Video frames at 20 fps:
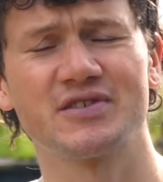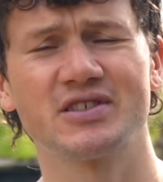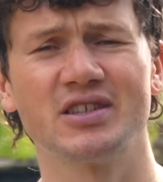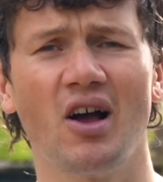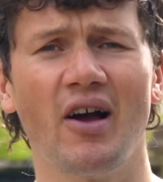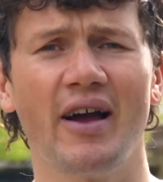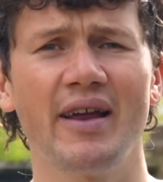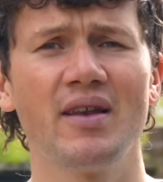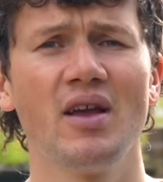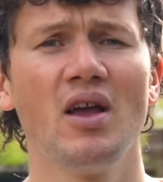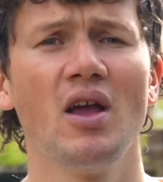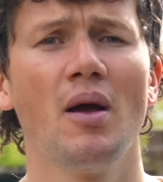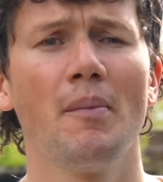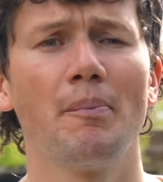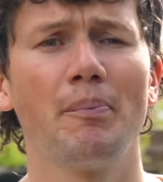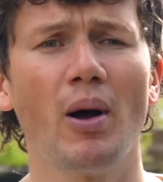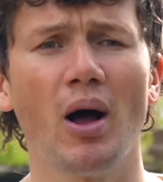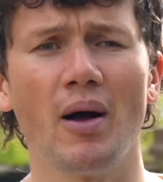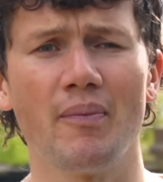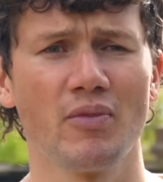sign,
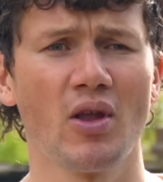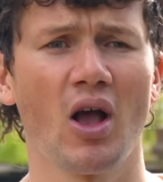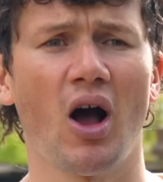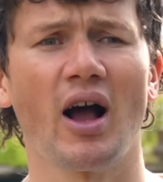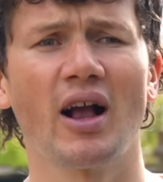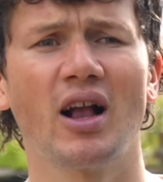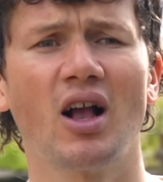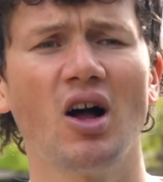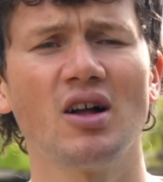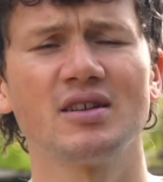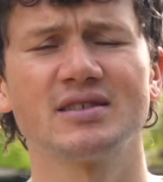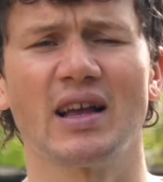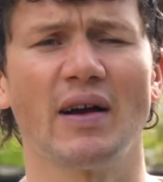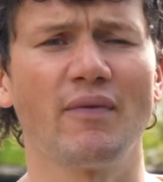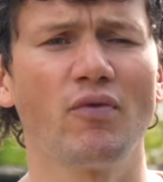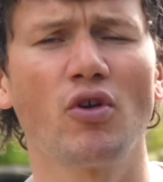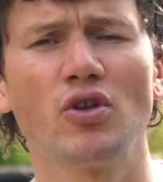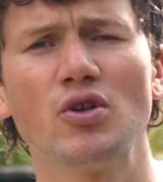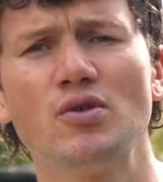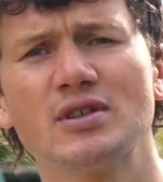but I can't say
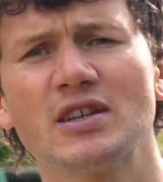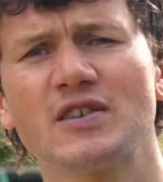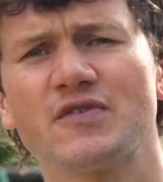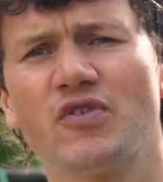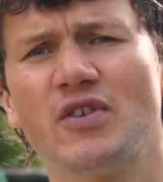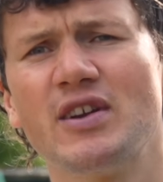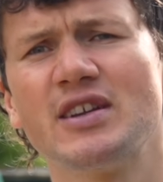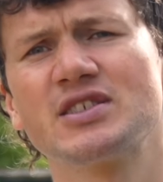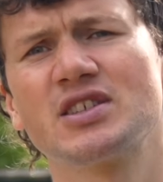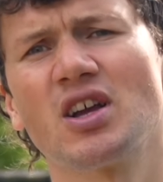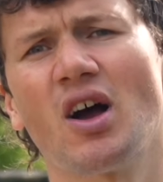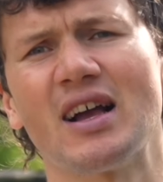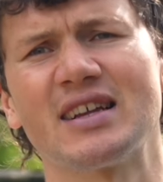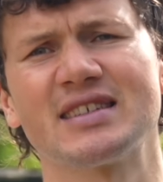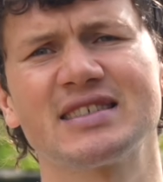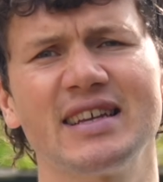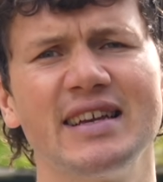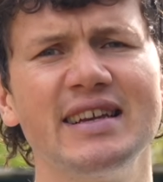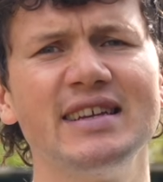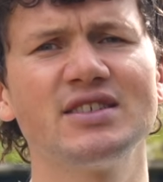I've not used this for an entire
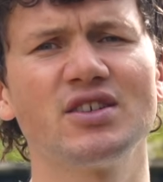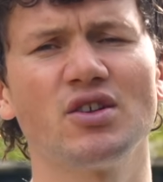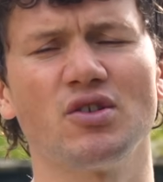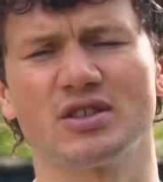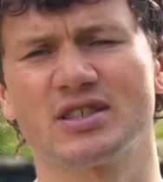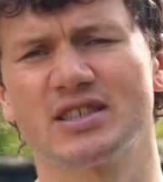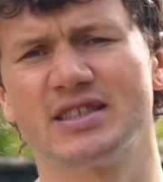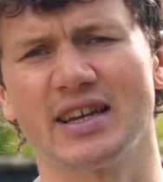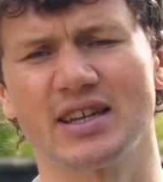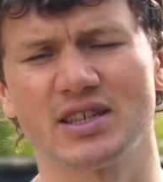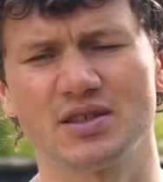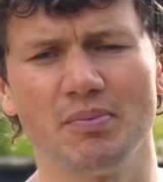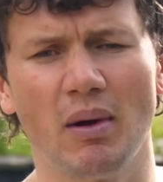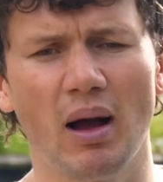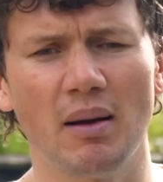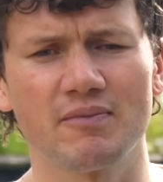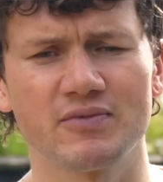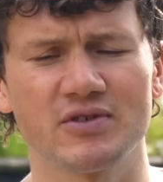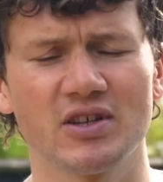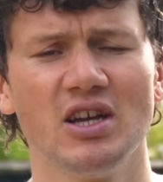season or 6
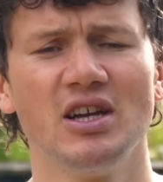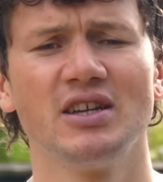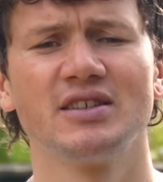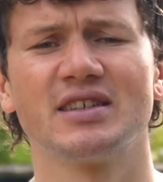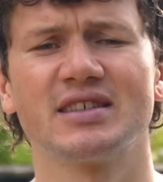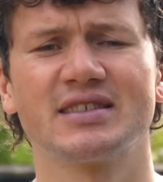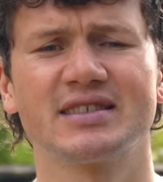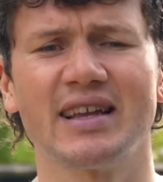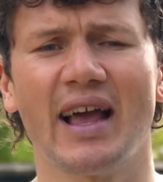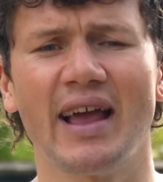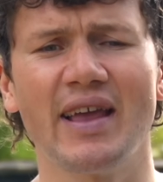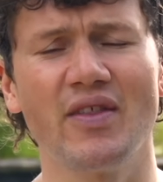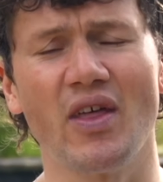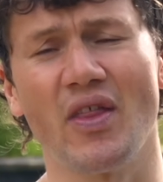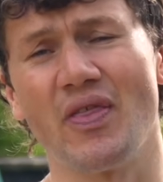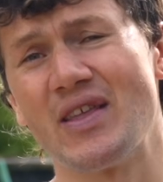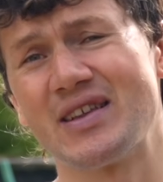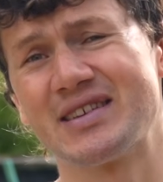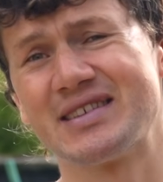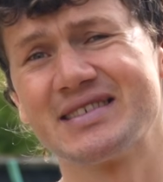months to say
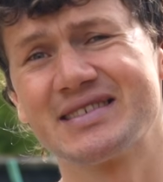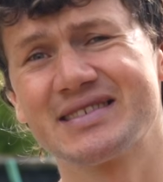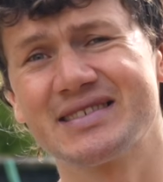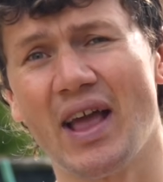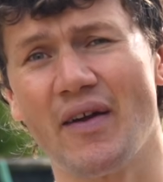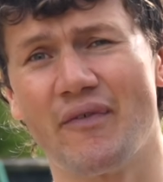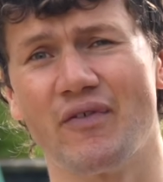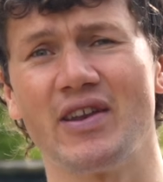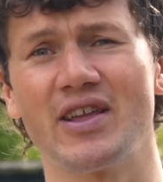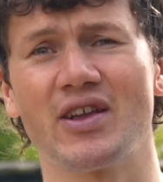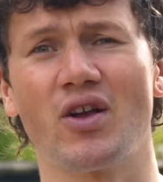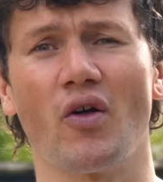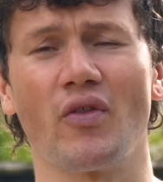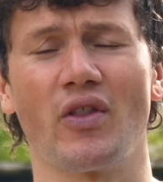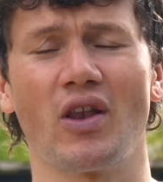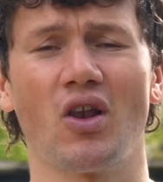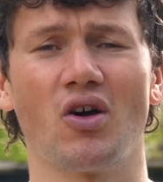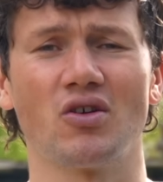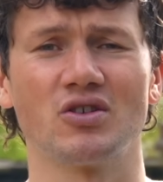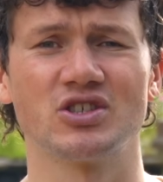that this has definitely got
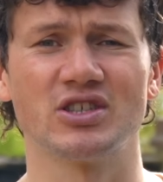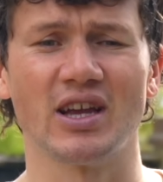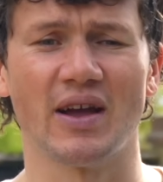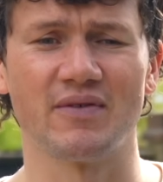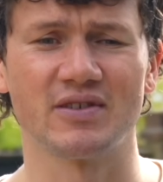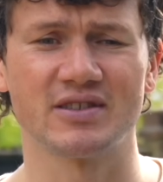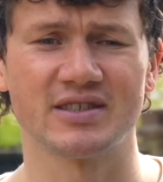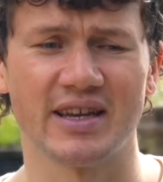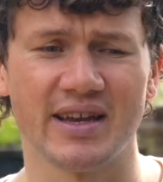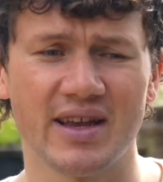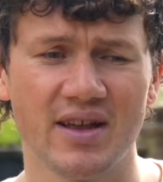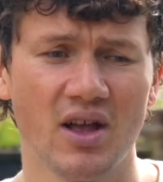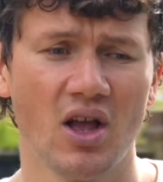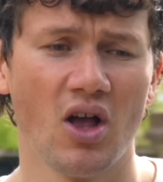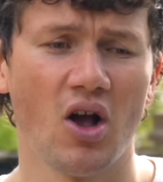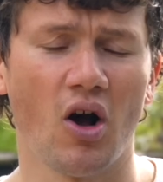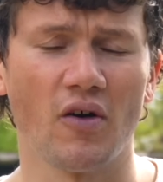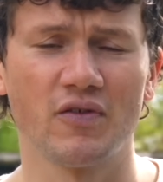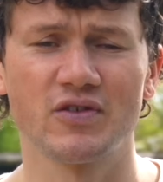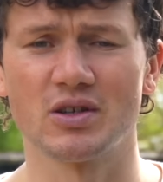the longevity
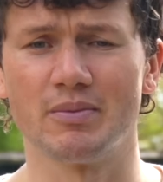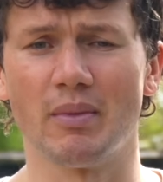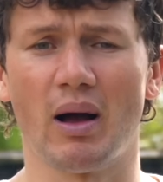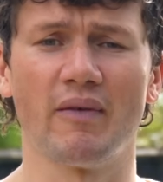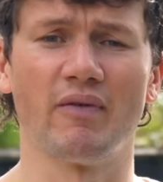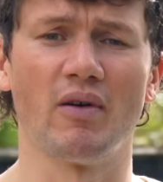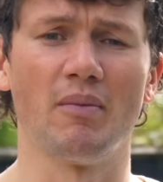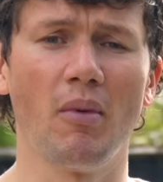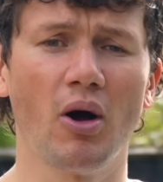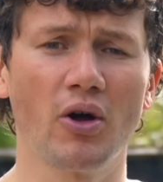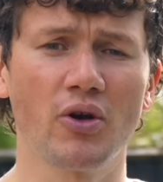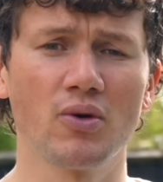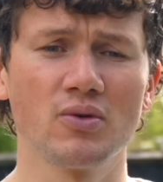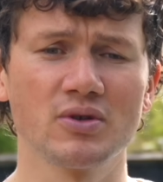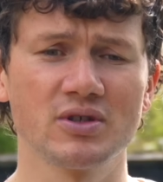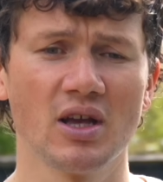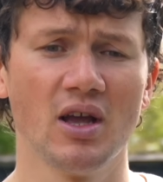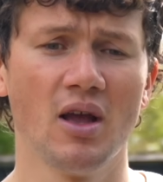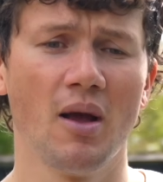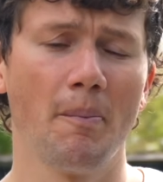of some other
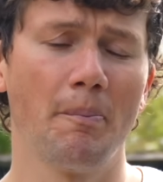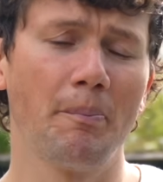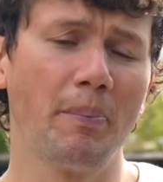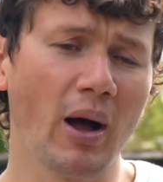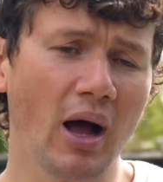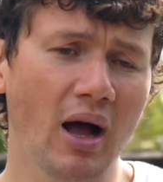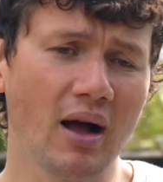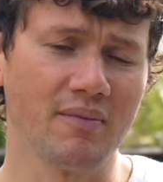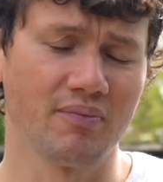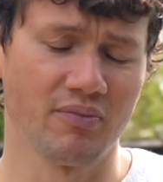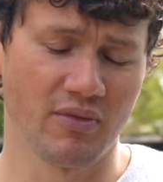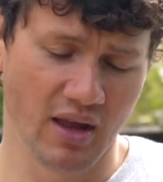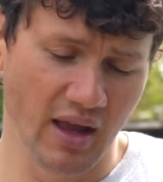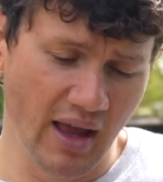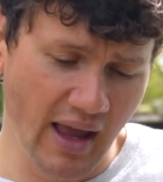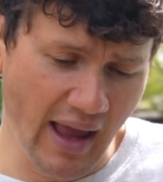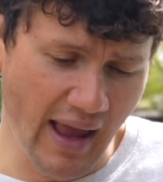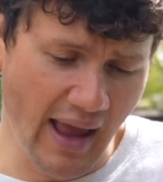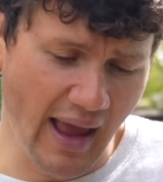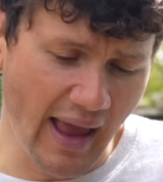models, but
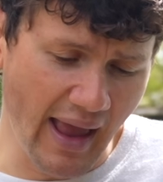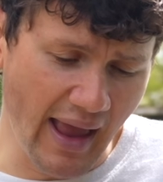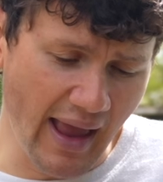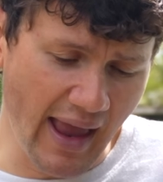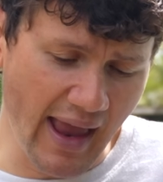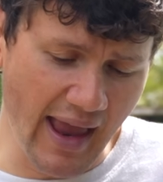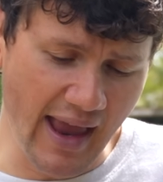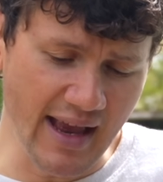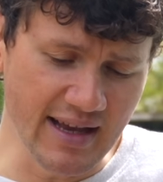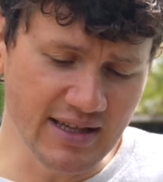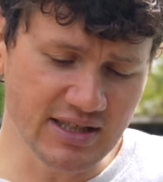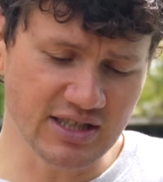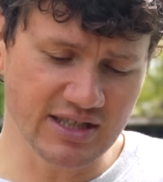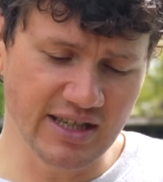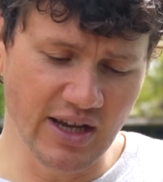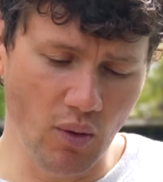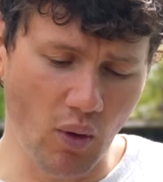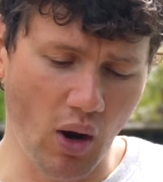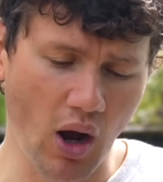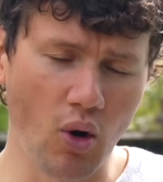it is
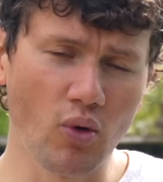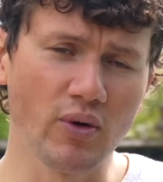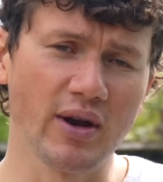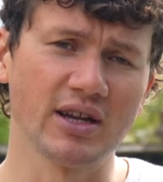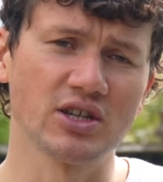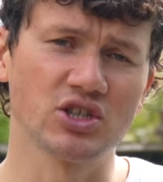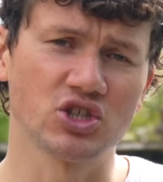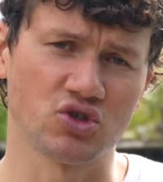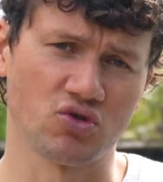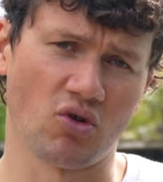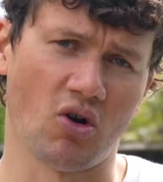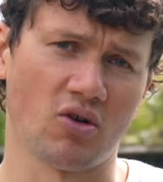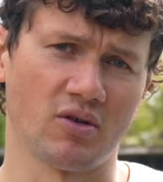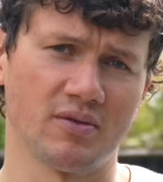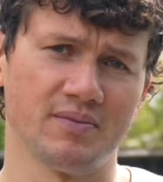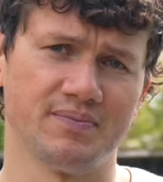still holding strong.